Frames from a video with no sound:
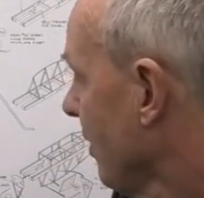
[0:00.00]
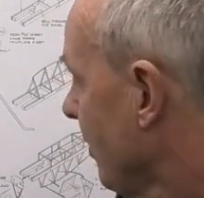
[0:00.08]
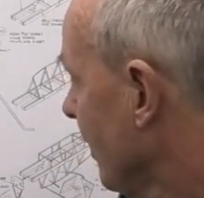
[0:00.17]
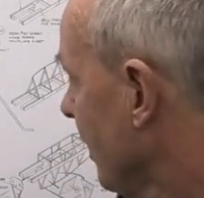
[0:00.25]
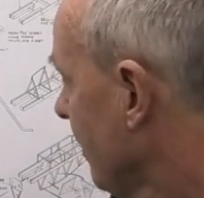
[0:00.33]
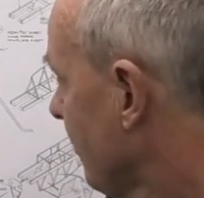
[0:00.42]

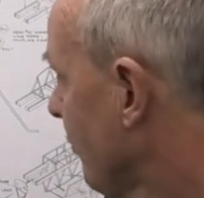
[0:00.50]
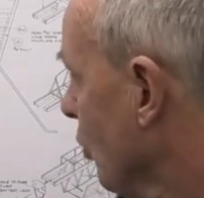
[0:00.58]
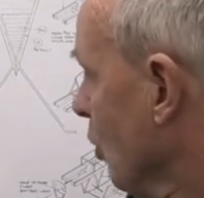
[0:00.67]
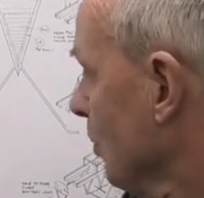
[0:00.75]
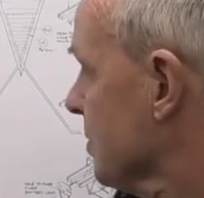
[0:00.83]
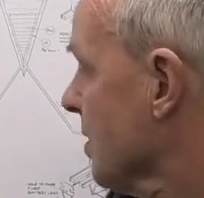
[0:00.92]
that
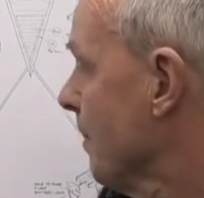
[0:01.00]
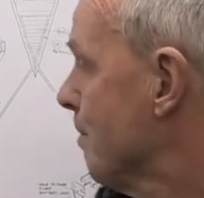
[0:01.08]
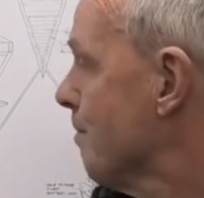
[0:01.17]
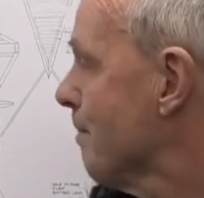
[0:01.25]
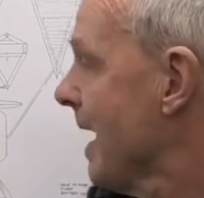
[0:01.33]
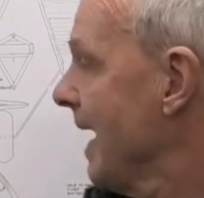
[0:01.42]
forms the
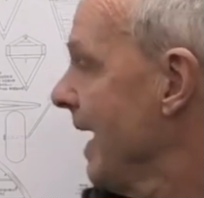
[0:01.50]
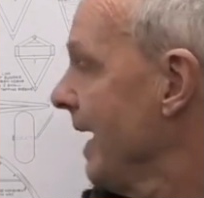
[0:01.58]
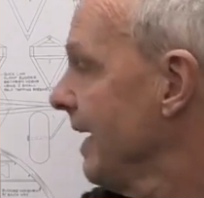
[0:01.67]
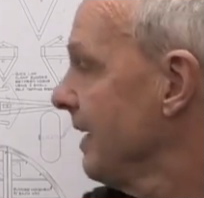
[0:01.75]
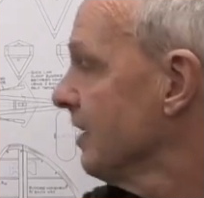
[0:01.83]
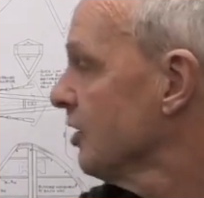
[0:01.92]

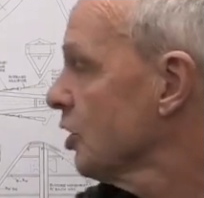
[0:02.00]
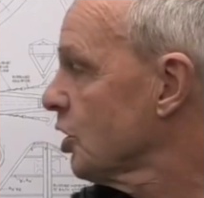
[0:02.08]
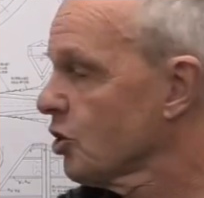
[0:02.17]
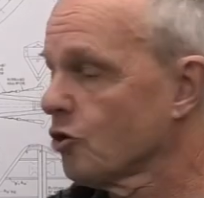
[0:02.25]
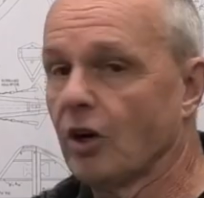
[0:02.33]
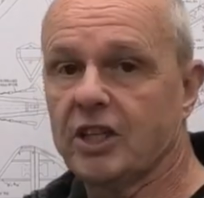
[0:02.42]
main
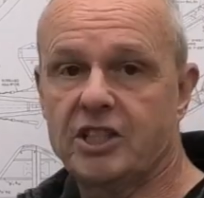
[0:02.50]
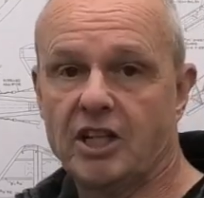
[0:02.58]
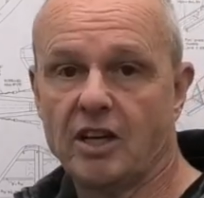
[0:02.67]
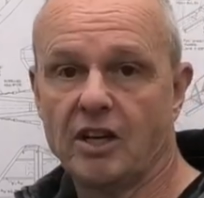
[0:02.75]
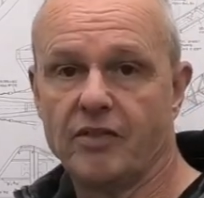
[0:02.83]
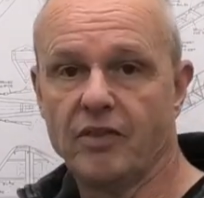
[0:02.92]

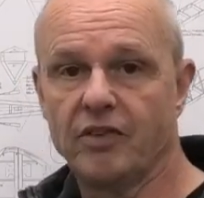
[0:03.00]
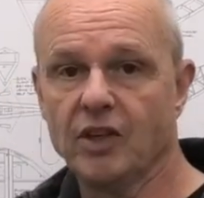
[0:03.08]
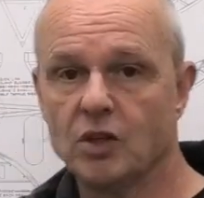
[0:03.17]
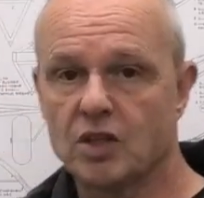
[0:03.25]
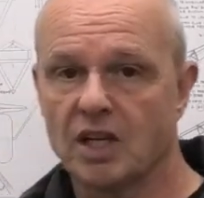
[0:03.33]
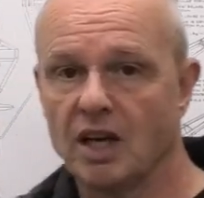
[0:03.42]
structure of the
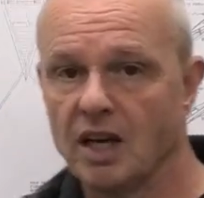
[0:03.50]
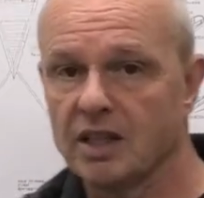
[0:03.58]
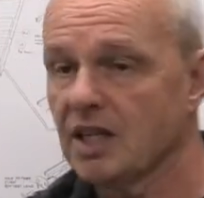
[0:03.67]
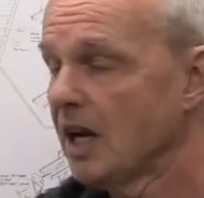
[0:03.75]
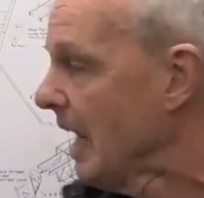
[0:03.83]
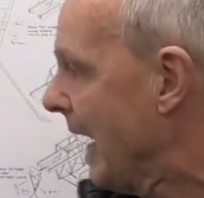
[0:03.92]

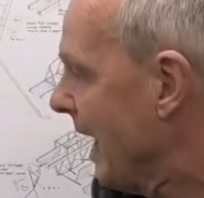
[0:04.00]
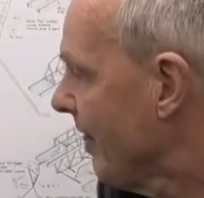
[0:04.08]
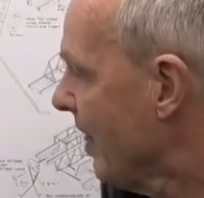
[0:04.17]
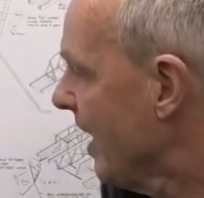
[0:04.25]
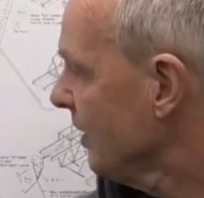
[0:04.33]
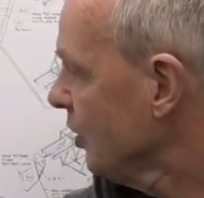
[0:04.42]
fuselage
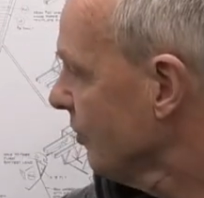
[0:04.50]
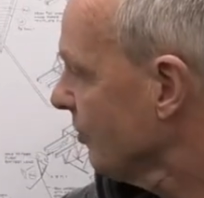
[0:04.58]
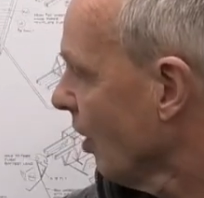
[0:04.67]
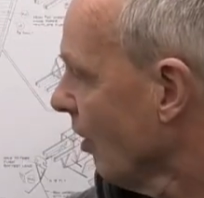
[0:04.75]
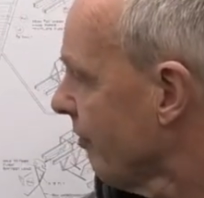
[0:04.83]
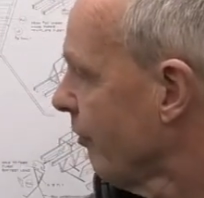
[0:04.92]
and then you've
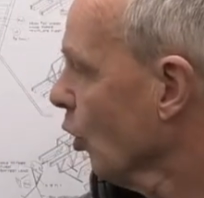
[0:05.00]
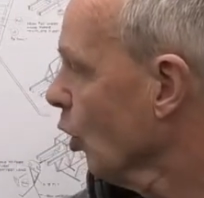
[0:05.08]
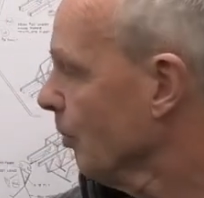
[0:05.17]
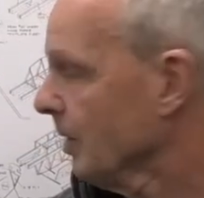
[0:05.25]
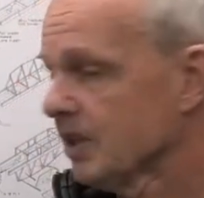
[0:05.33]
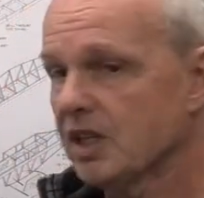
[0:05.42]
got
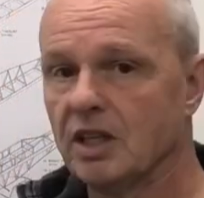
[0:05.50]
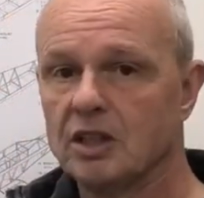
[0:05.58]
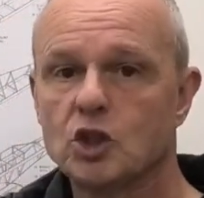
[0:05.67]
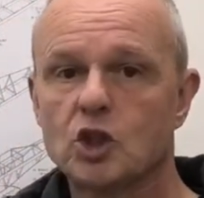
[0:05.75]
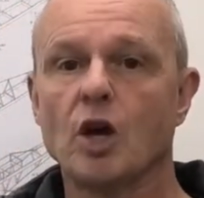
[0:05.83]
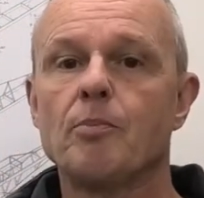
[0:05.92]
formers
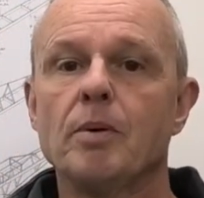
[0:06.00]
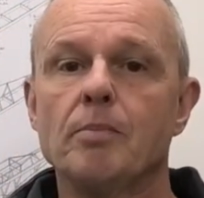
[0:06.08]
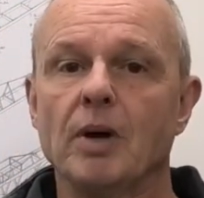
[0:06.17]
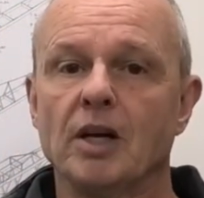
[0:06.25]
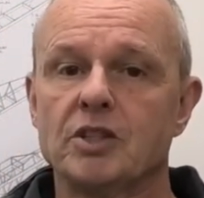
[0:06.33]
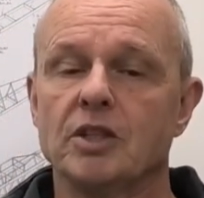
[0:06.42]
top and
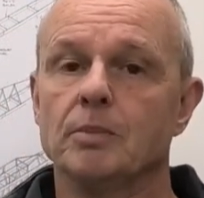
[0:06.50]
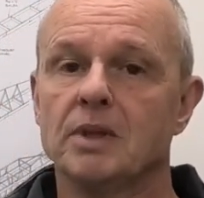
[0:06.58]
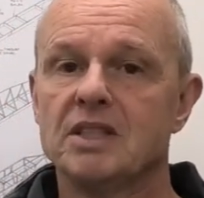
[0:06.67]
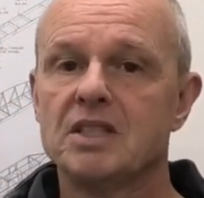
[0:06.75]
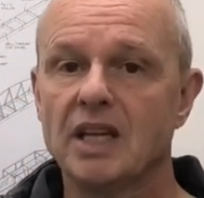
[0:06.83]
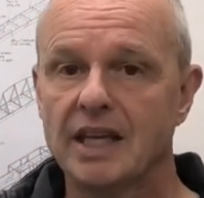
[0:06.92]
bottom
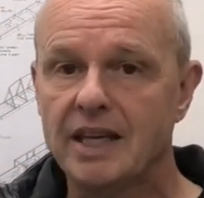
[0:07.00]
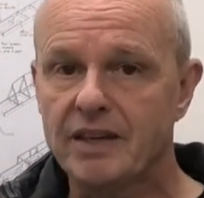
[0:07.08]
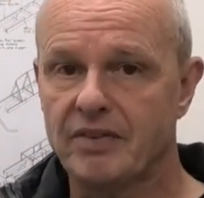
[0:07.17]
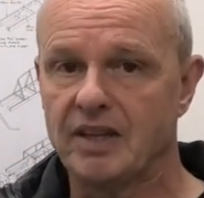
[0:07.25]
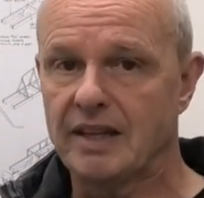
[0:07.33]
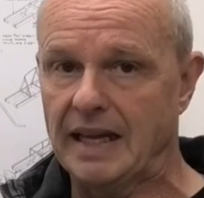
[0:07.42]
to
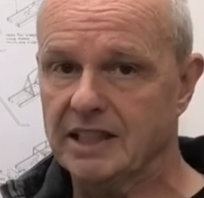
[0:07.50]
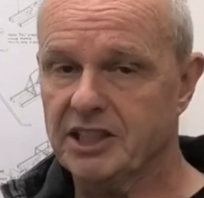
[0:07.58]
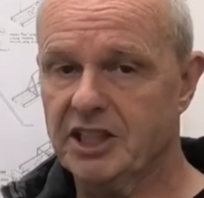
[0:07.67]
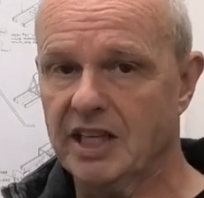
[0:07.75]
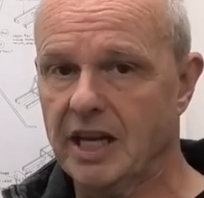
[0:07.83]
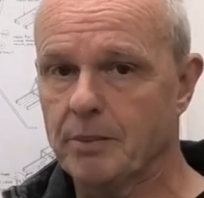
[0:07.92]
give it that
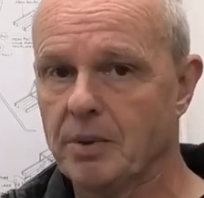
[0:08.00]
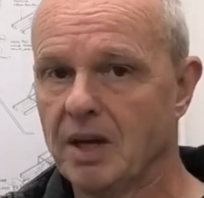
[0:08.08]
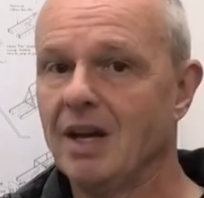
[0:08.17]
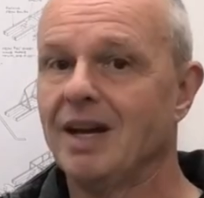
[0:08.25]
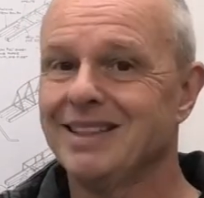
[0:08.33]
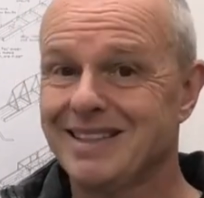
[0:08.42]
shape
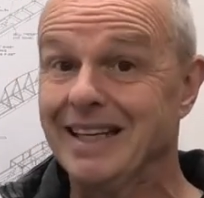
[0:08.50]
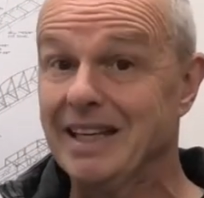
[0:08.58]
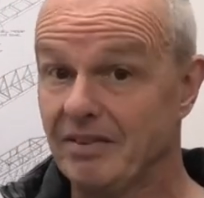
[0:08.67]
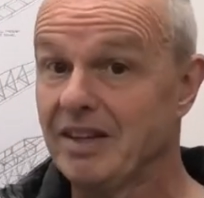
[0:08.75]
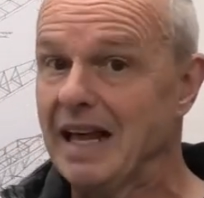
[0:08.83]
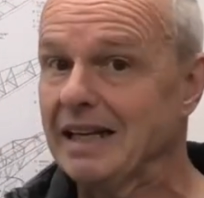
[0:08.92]
to
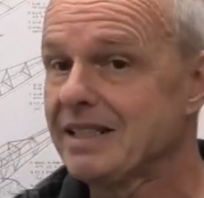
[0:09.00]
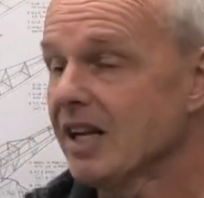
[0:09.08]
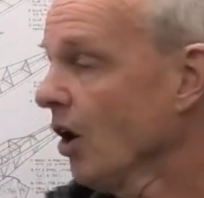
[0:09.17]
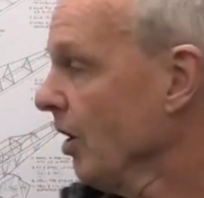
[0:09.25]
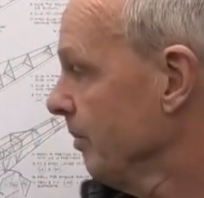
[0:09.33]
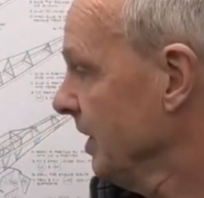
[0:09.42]
give it that
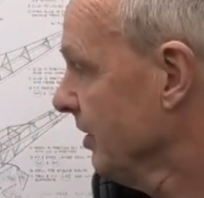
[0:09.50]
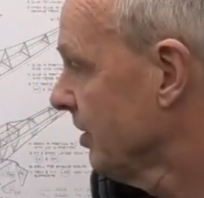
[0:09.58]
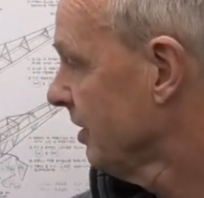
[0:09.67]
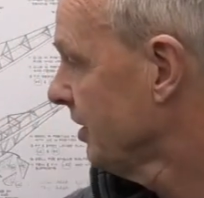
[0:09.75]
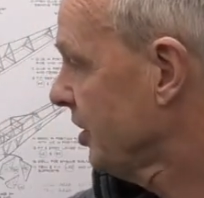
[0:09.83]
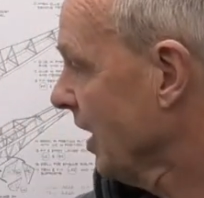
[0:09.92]
diamond
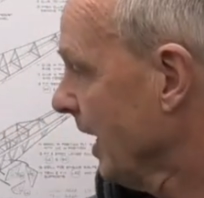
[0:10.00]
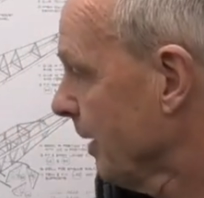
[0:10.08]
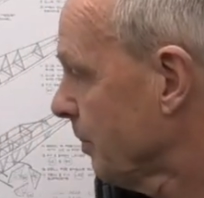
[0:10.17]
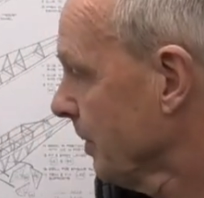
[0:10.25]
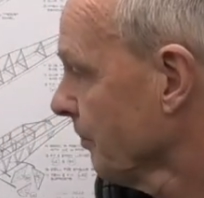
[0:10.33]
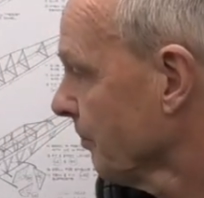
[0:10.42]
shape.